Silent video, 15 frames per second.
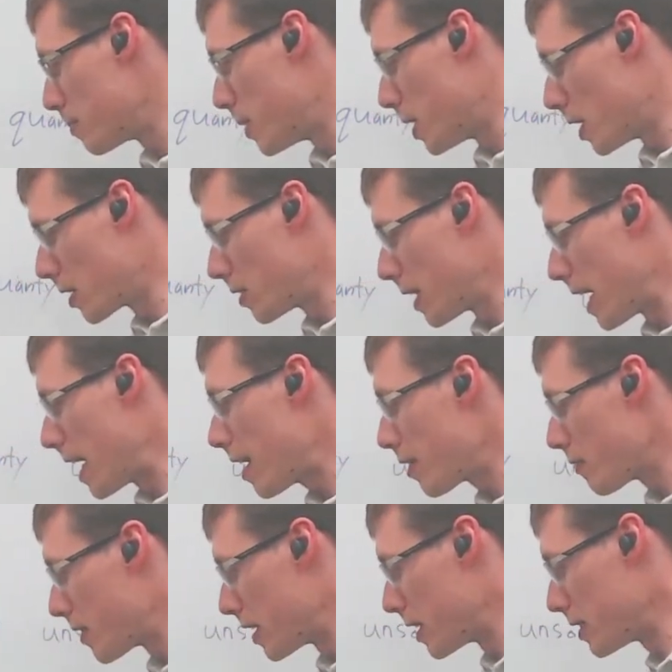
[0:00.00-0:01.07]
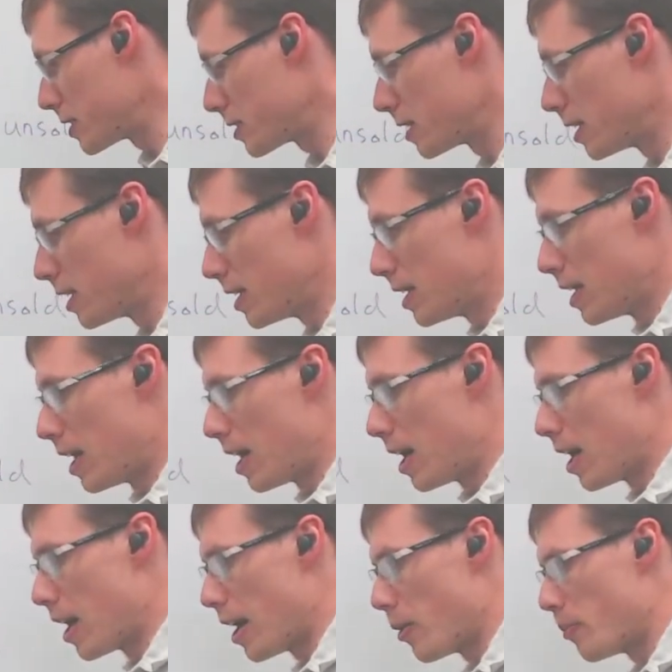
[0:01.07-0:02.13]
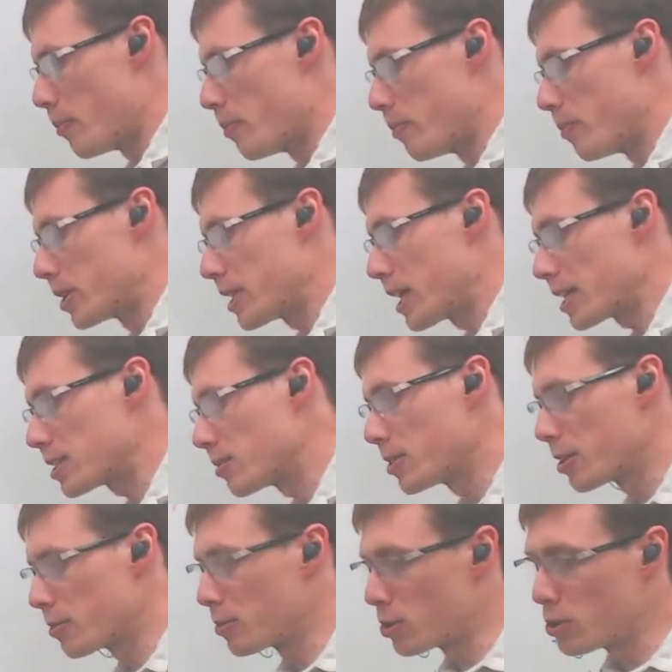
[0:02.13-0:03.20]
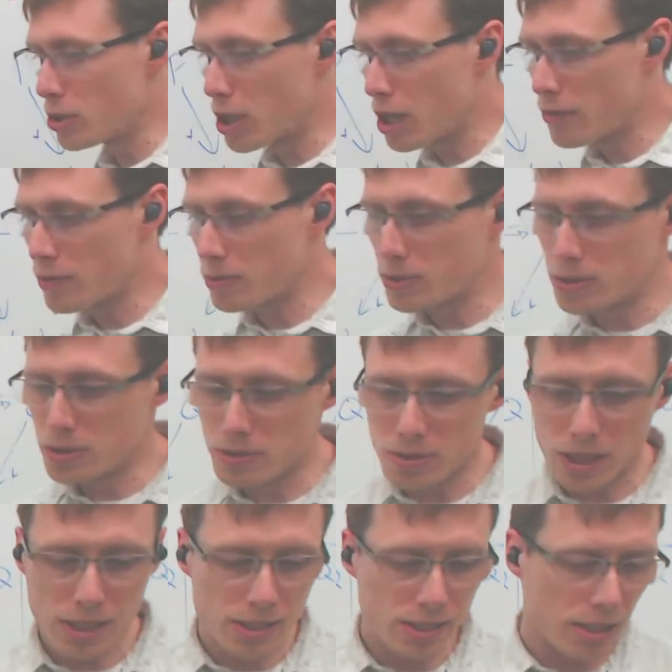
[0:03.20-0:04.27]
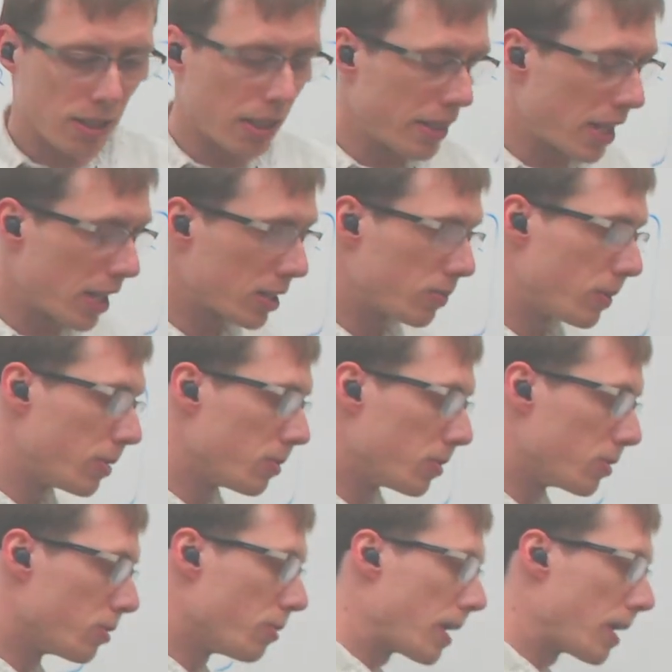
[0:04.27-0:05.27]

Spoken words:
model out of this. But that's something that we'll hold off and we'll do, like I said, next week we'll do a